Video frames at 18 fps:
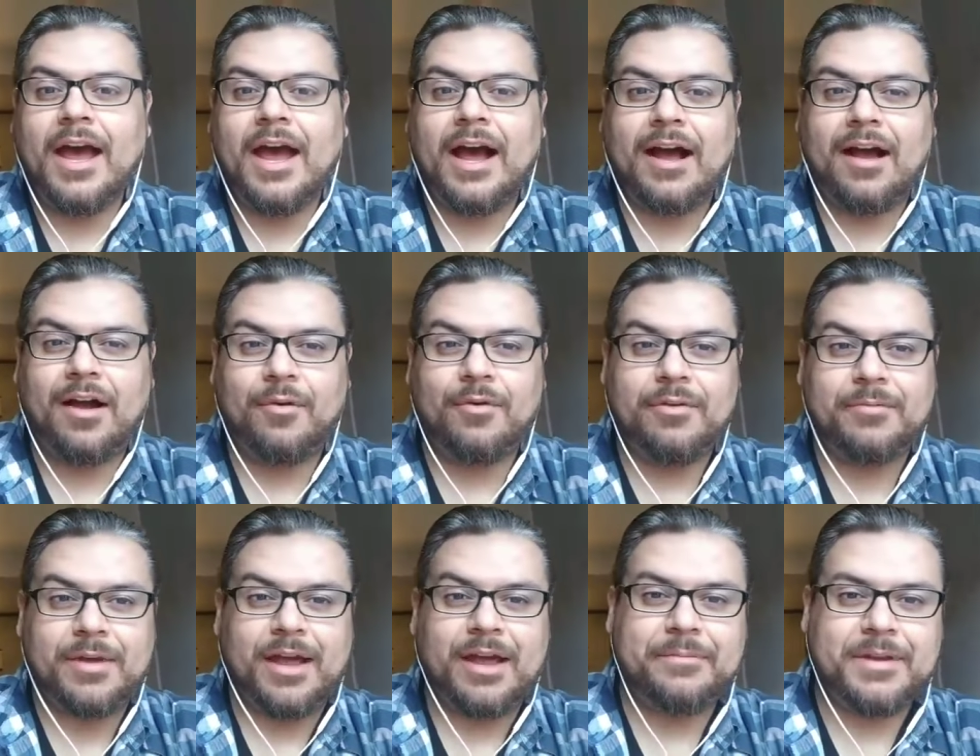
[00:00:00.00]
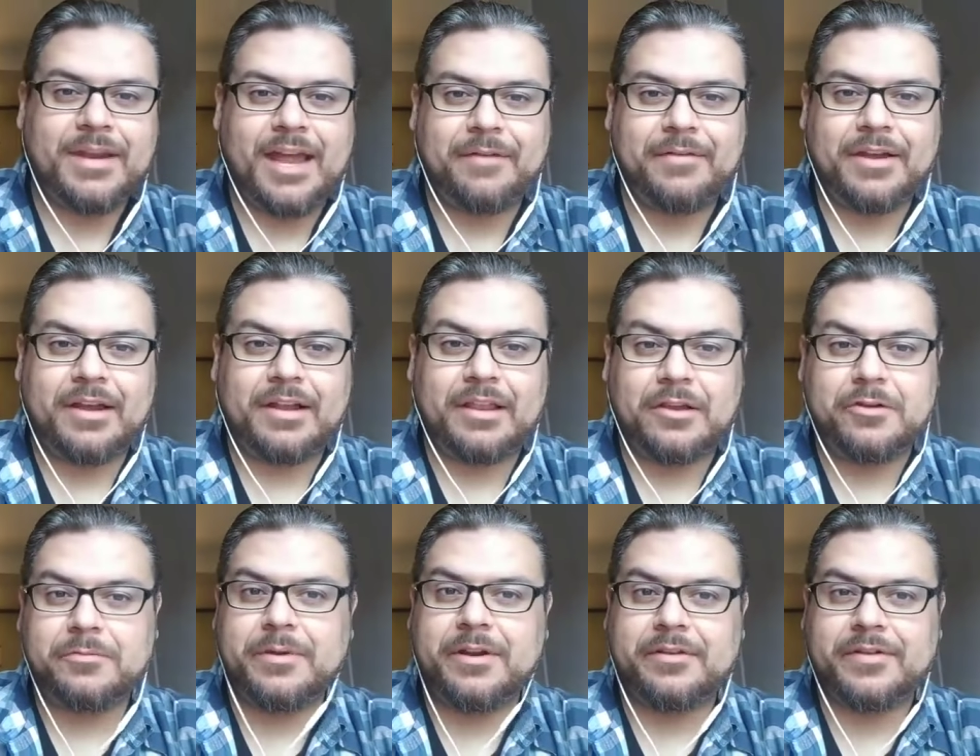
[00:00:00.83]
Uh, we've, I've been having a
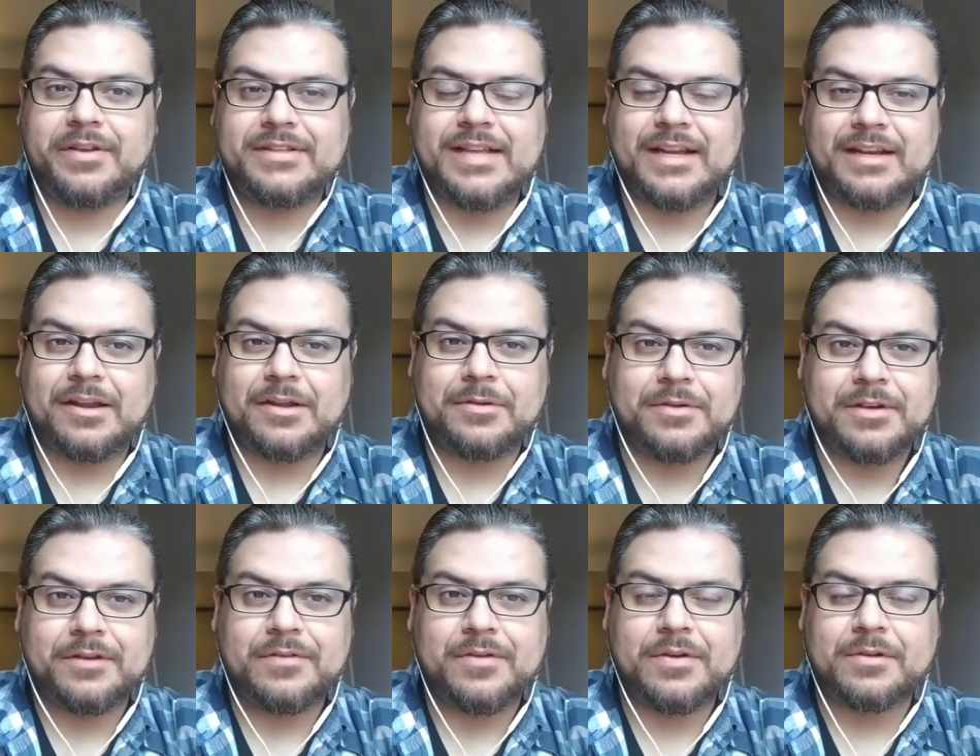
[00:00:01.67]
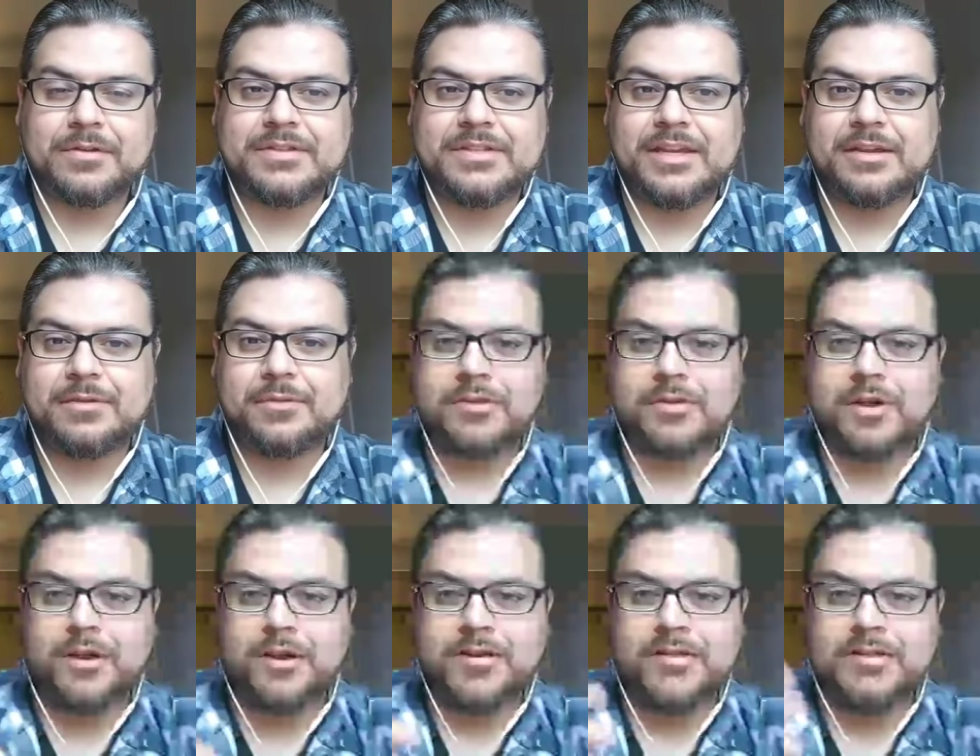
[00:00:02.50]
little bit of a technical difficulty with
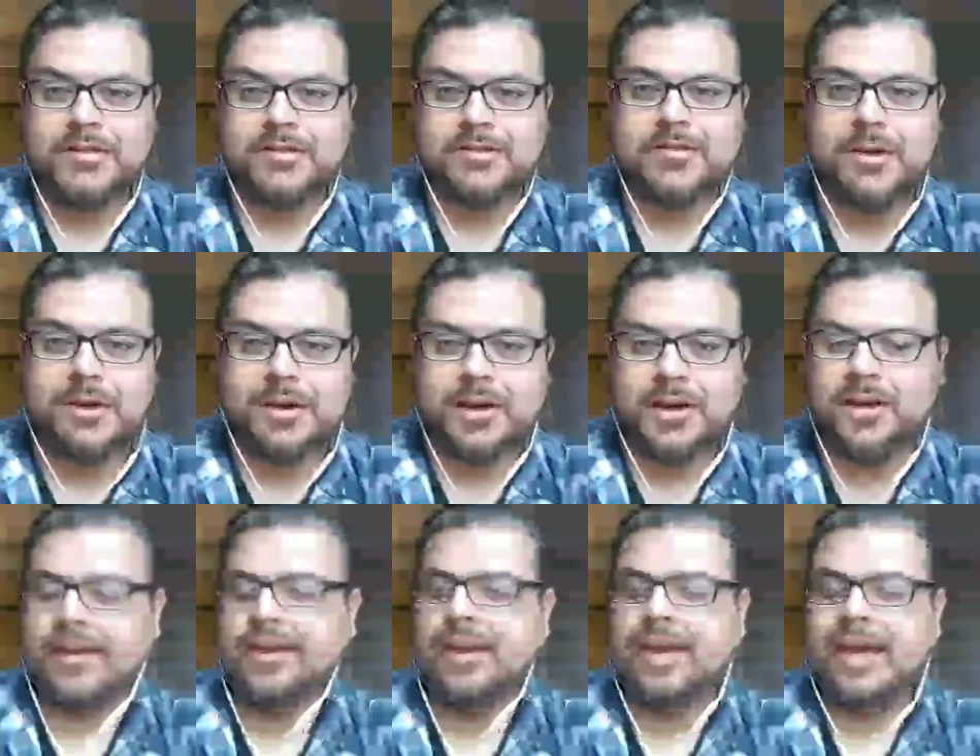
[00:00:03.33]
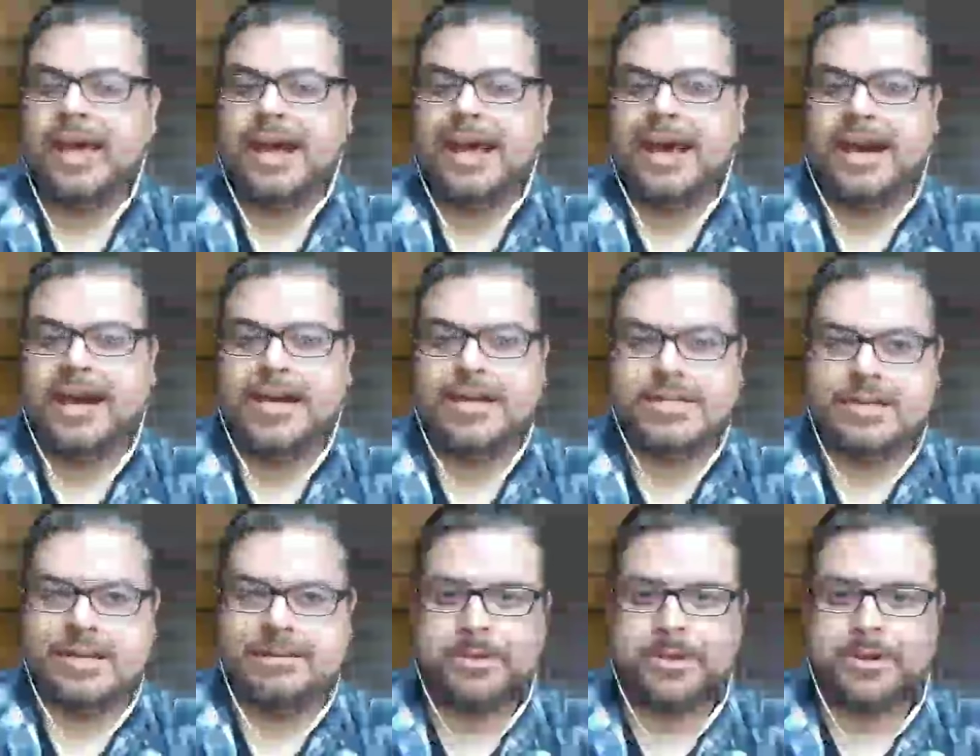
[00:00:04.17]
regards to starting, uh,
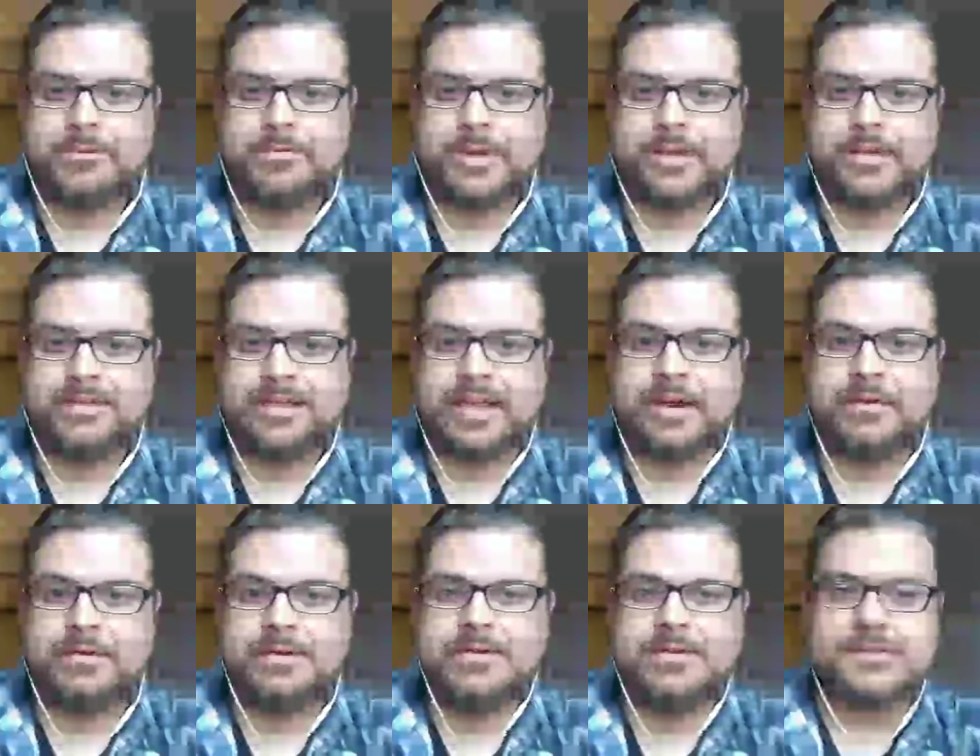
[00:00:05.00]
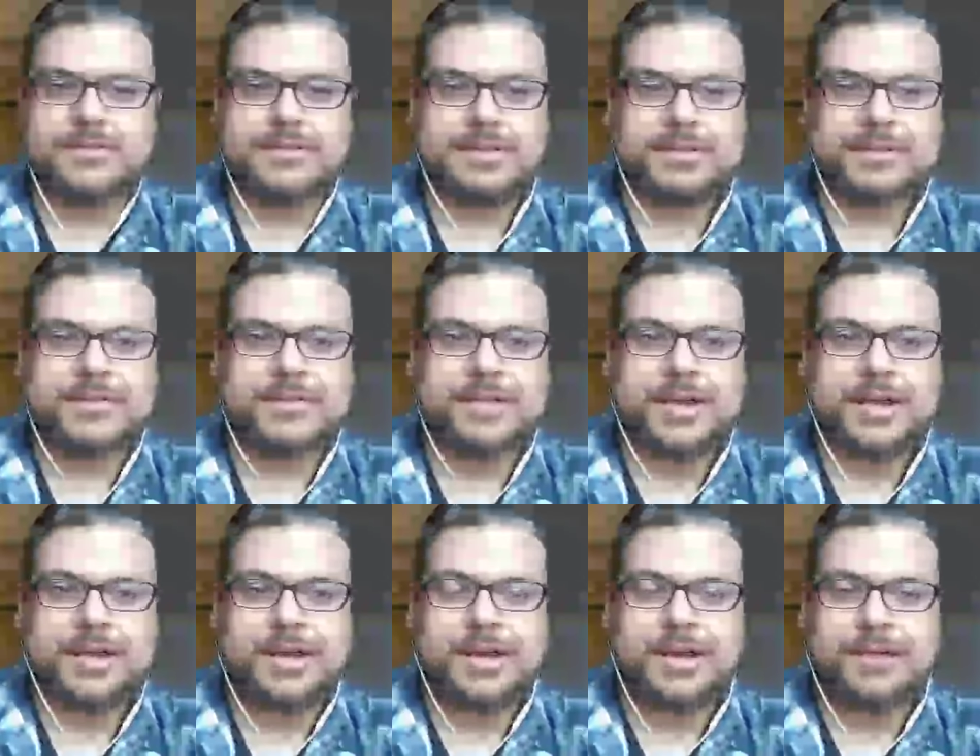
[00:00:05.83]
so let me know if my sound is is uh,
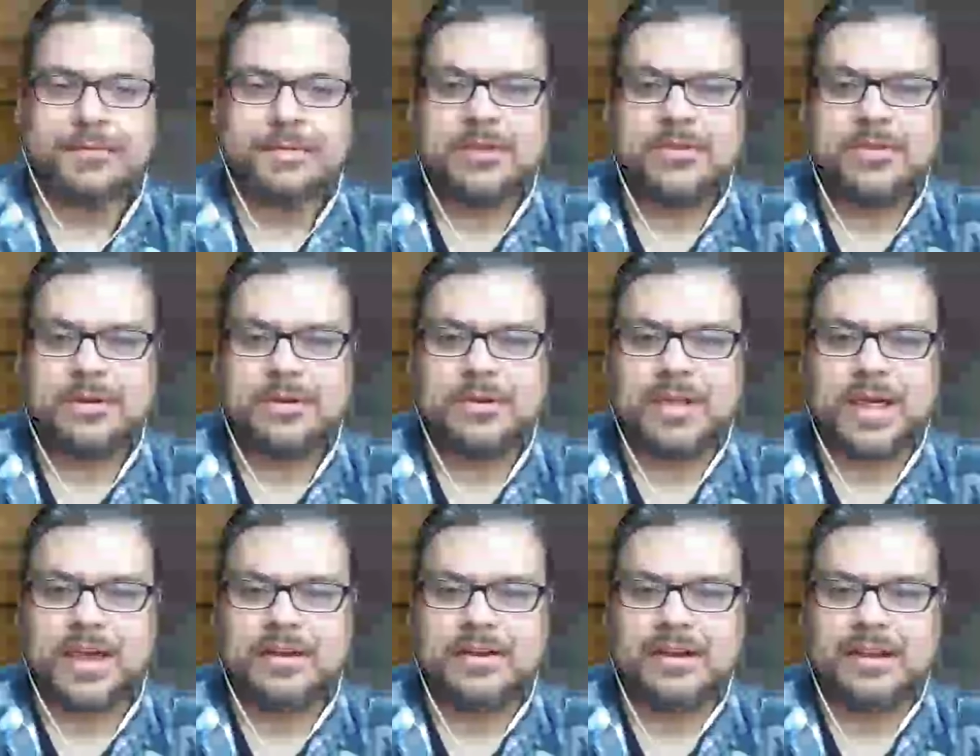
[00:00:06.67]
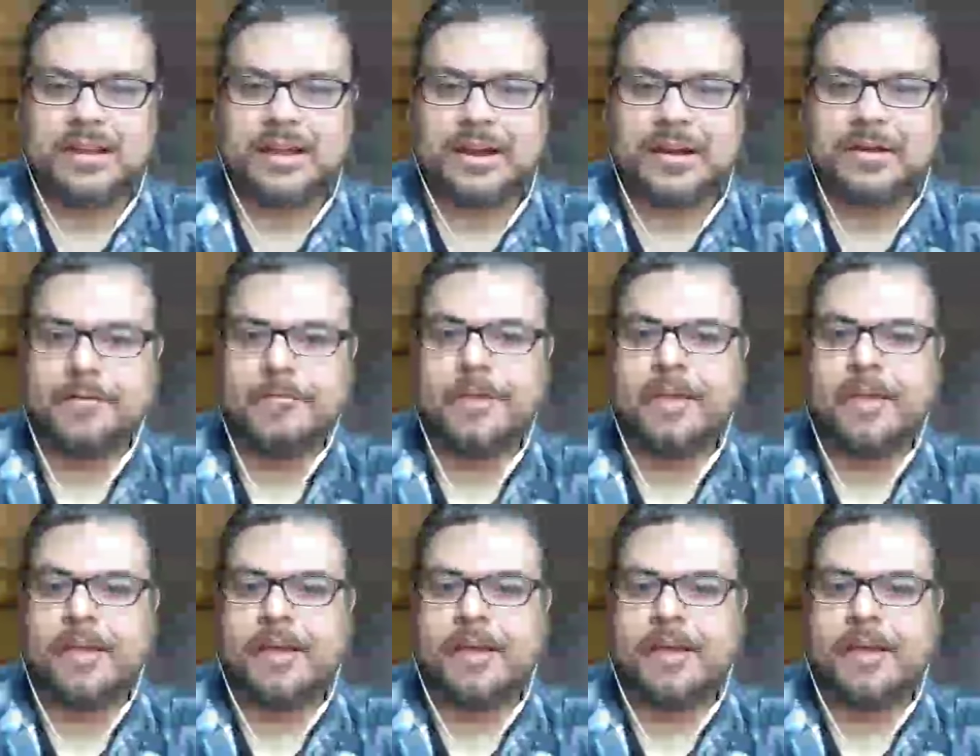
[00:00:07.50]
coming through light and clear.